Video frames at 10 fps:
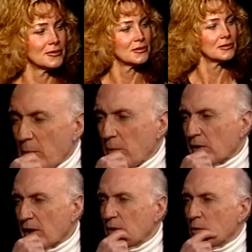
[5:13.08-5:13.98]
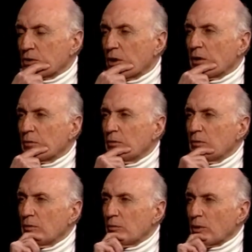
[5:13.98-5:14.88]
Do people tell you it's hard
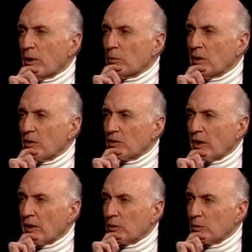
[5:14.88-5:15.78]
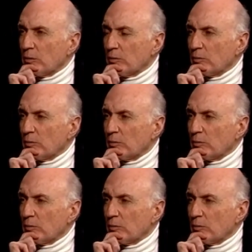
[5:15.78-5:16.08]
for them to understand you?